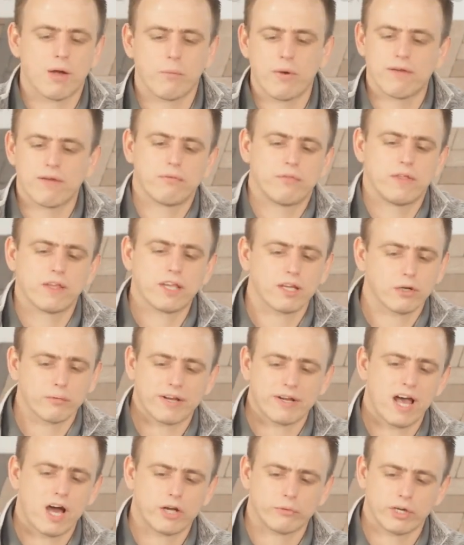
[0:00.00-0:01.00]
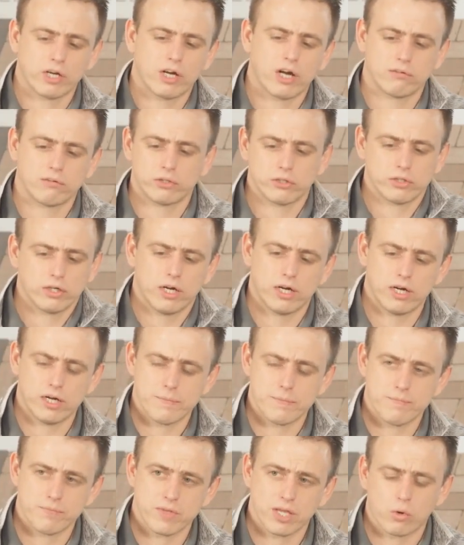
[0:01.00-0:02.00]
way of thinking around how to recover
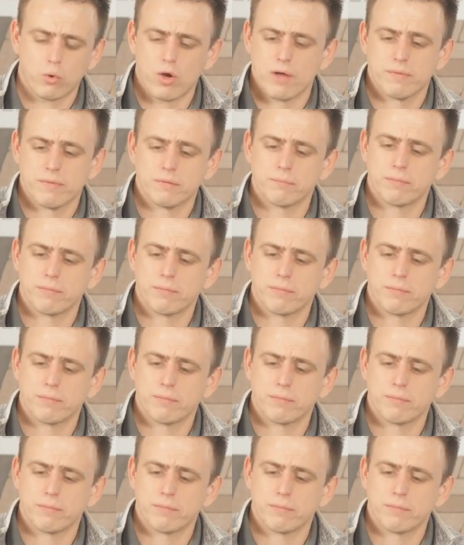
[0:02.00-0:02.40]
equipment.